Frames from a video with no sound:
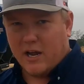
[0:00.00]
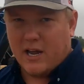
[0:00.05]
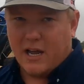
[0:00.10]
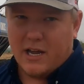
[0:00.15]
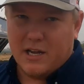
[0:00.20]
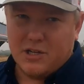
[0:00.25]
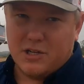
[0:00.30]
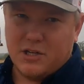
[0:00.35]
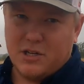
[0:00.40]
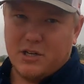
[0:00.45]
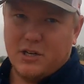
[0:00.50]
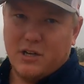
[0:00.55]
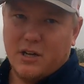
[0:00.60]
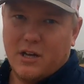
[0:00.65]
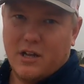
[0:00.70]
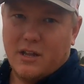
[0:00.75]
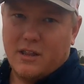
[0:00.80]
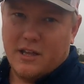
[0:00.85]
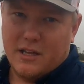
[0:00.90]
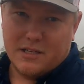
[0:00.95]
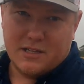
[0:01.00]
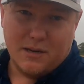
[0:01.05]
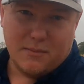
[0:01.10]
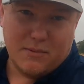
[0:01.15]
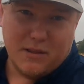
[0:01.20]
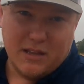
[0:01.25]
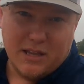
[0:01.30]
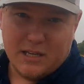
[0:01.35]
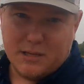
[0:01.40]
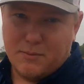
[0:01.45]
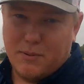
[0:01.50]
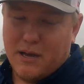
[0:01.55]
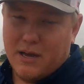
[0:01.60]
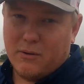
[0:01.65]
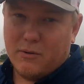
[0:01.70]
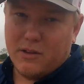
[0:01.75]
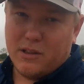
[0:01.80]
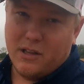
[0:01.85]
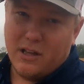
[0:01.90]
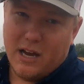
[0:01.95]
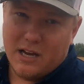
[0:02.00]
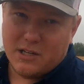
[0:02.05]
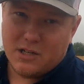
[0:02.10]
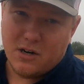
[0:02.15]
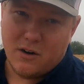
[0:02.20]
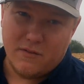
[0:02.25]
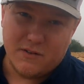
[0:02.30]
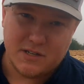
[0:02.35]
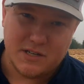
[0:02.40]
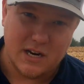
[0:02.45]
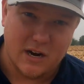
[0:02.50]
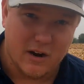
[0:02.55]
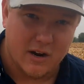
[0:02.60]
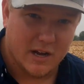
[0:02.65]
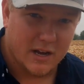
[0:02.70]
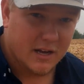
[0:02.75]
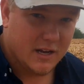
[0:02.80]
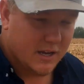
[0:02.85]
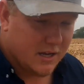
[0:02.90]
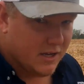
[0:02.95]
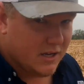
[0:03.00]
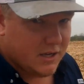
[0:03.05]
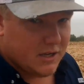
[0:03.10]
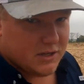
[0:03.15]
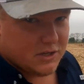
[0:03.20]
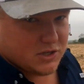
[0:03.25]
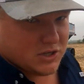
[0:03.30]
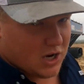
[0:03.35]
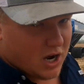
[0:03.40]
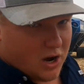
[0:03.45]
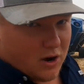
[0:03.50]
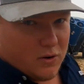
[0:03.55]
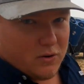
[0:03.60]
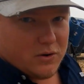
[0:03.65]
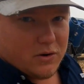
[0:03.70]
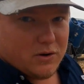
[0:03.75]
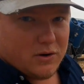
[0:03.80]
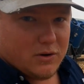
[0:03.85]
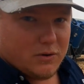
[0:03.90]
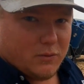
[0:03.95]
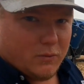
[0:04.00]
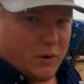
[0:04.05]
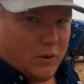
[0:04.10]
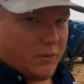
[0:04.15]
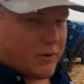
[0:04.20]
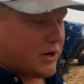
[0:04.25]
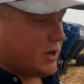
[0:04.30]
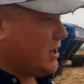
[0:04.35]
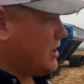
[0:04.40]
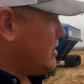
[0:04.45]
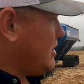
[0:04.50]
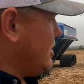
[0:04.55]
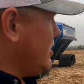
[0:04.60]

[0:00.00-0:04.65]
inch than something that's big with a lot of surface area. So what we're gonna